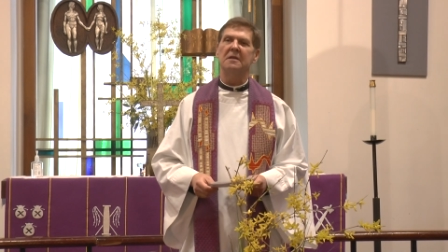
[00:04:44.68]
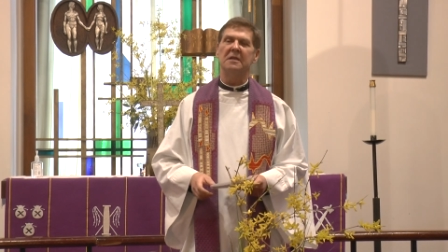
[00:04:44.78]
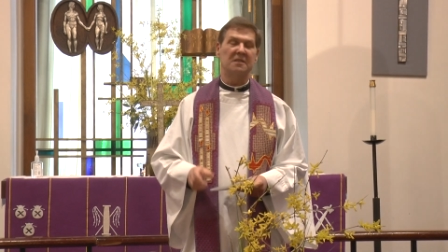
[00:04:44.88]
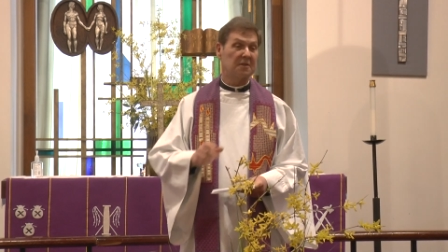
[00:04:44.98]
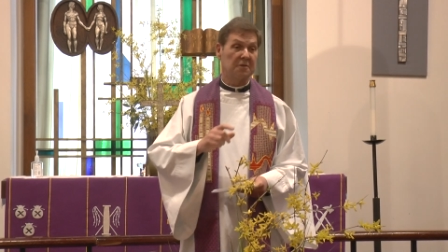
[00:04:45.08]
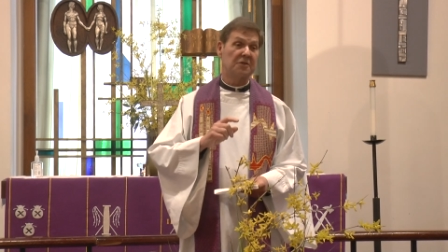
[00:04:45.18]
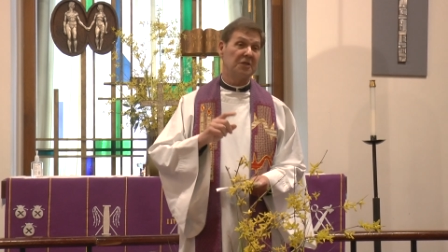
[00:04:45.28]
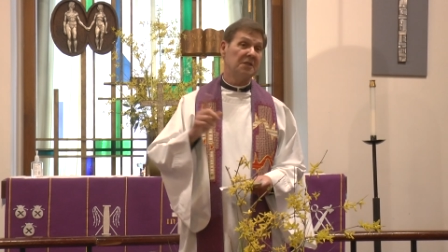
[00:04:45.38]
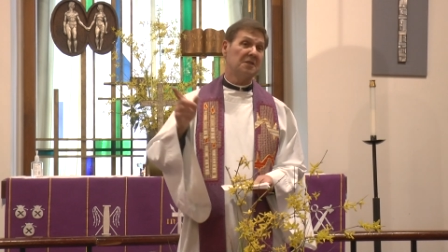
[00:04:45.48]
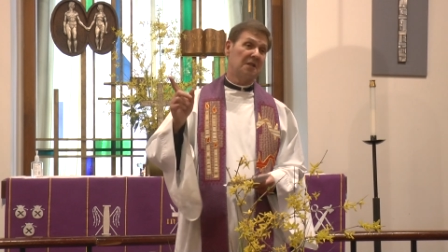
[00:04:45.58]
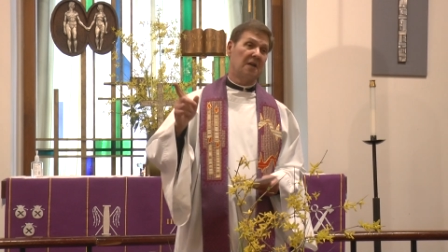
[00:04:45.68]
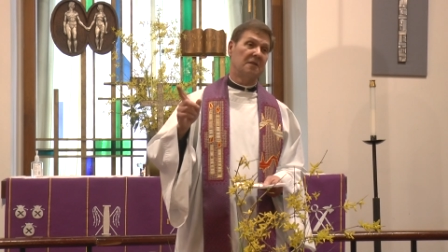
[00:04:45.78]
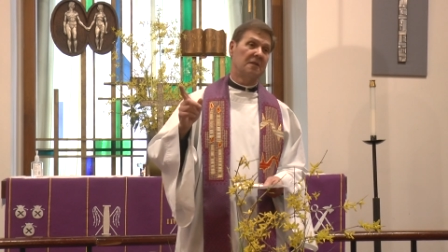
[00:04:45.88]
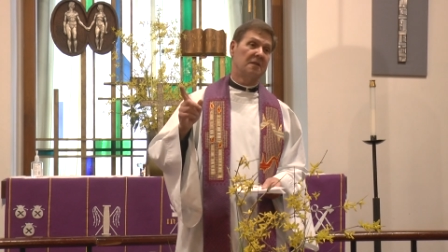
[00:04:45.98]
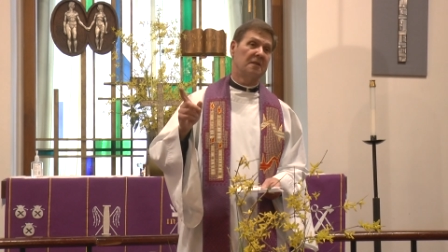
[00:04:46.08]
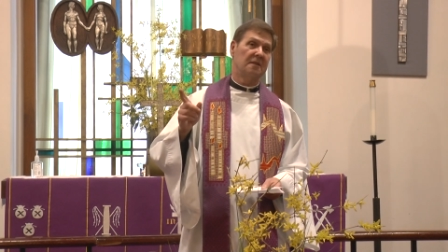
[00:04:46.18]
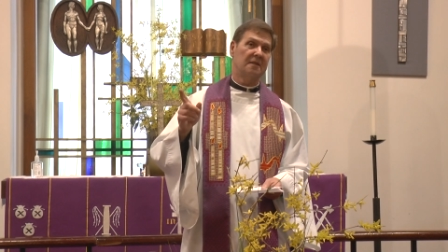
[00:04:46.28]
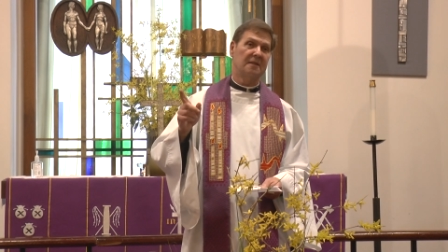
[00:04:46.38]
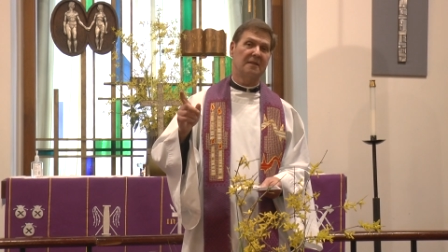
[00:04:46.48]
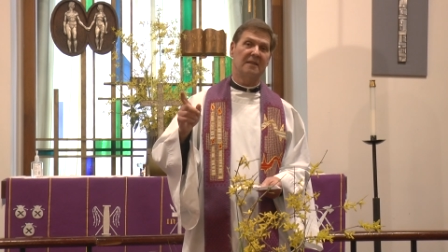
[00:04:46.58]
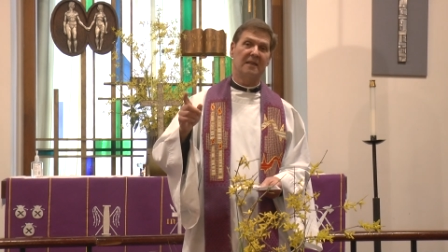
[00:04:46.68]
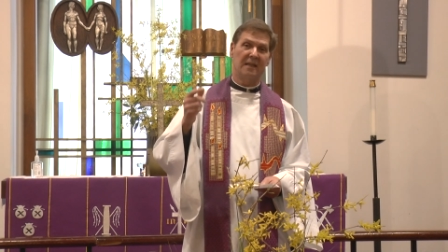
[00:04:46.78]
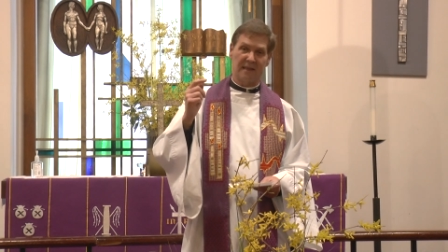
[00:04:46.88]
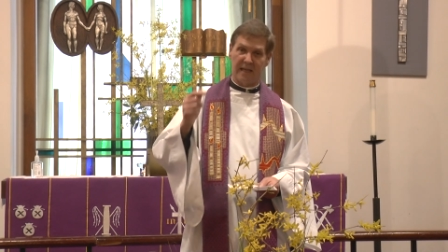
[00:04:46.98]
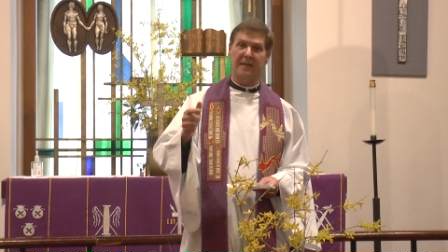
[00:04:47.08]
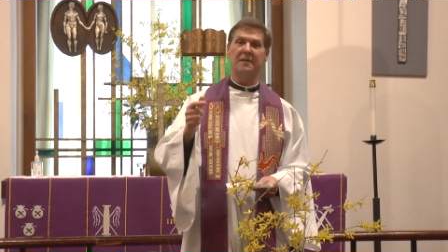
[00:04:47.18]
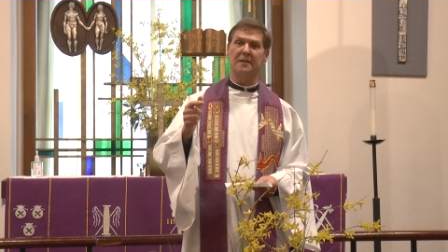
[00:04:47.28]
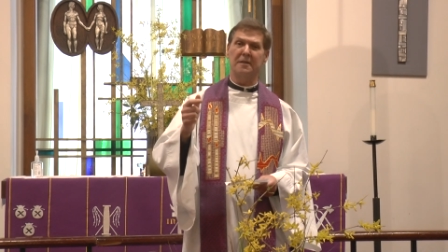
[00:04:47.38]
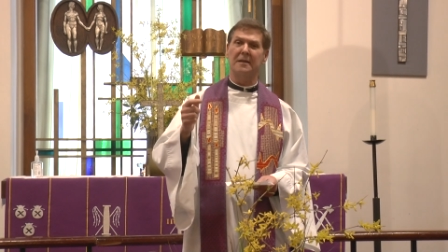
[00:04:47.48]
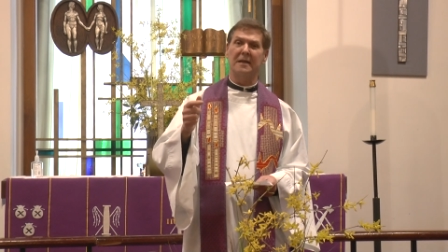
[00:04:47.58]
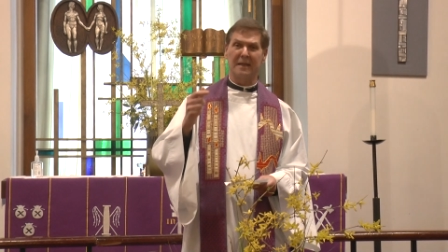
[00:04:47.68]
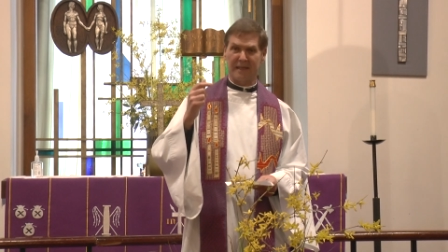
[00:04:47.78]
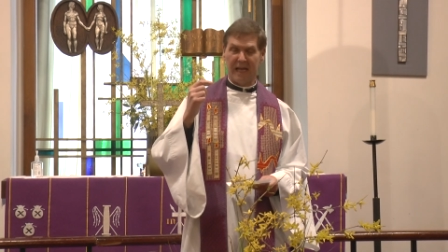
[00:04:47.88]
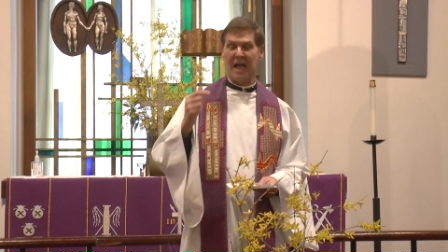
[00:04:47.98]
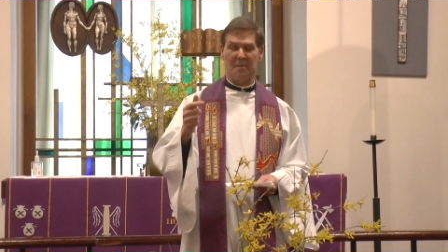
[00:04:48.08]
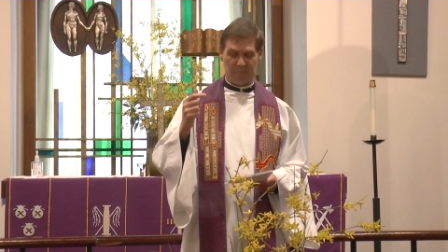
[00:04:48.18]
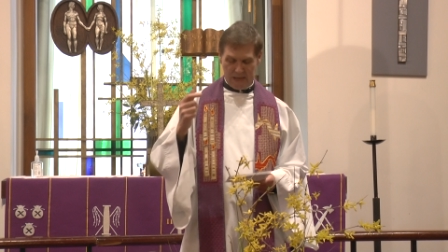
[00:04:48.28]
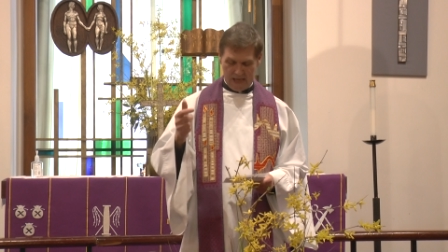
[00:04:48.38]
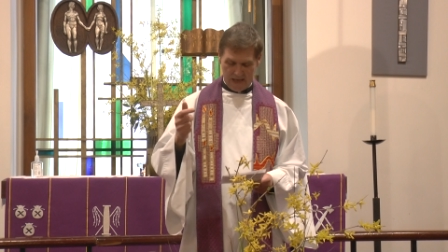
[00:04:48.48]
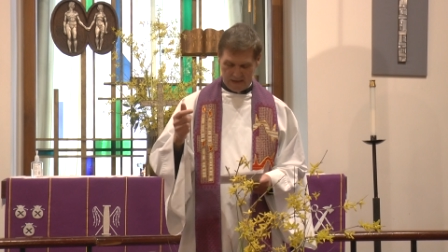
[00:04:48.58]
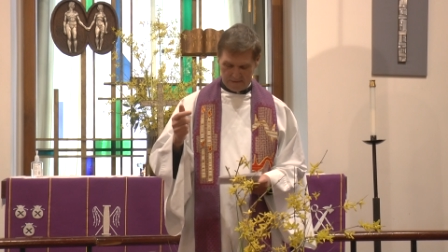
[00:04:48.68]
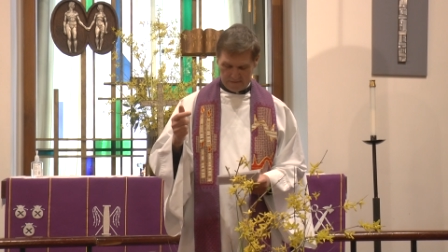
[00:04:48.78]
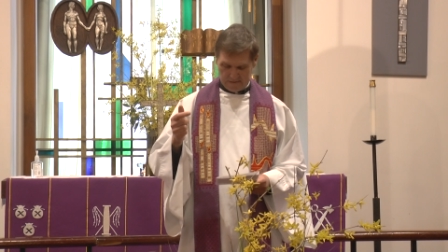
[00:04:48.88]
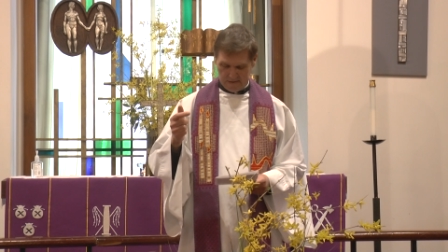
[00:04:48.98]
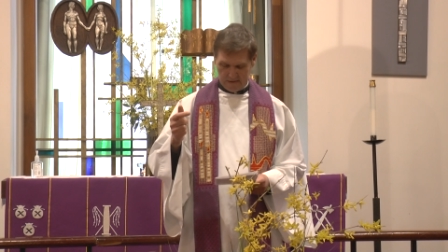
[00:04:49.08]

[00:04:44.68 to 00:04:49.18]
And so she started a letter campaign